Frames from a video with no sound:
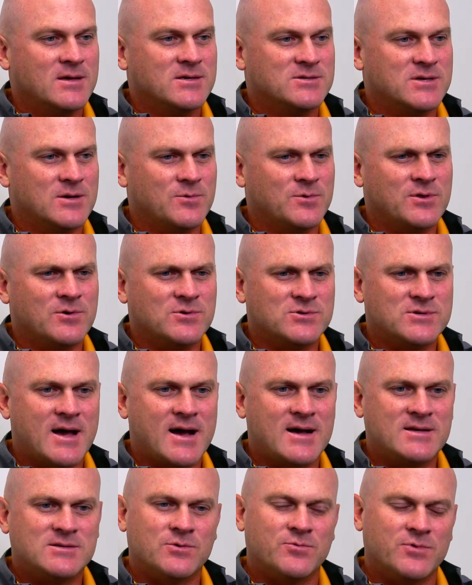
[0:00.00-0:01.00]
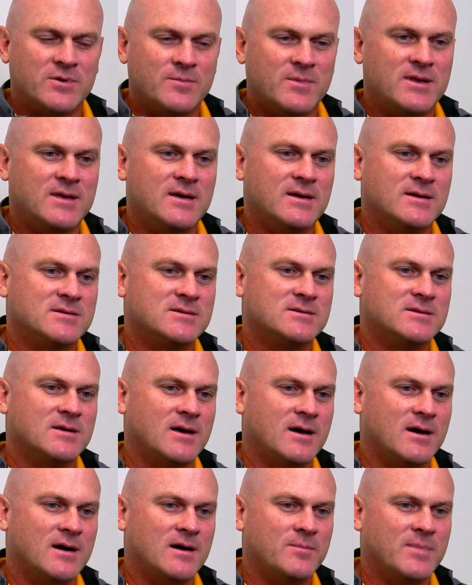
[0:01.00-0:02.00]
sit with those guys and reminisce
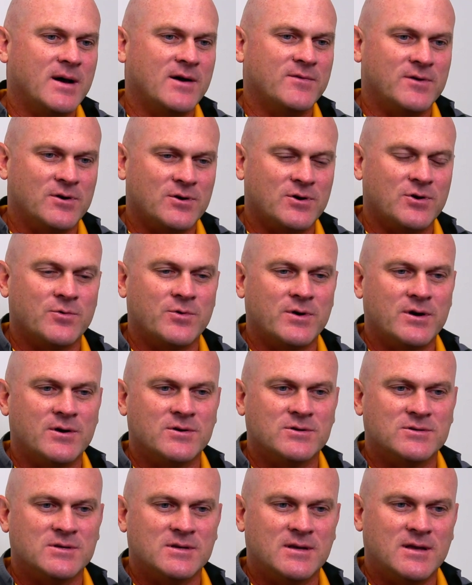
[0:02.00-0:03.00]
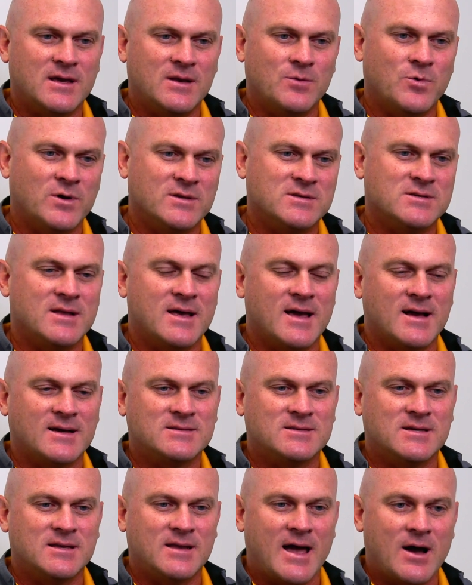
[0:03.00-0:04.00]
about their careers and what's
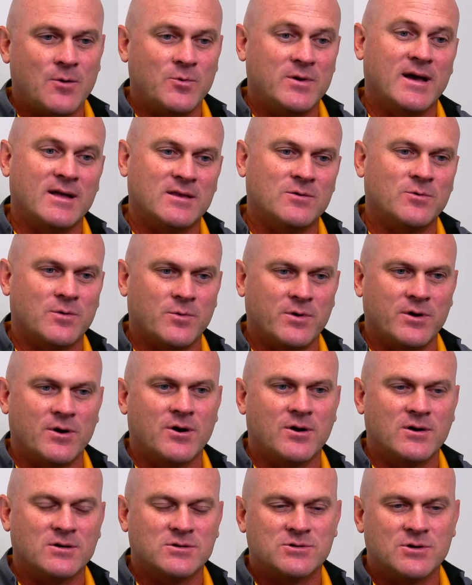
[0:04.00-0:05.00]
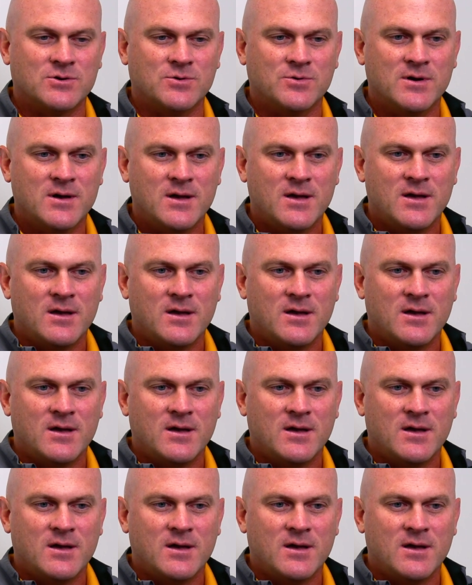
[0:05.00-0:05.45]
next and how we got to where we are. So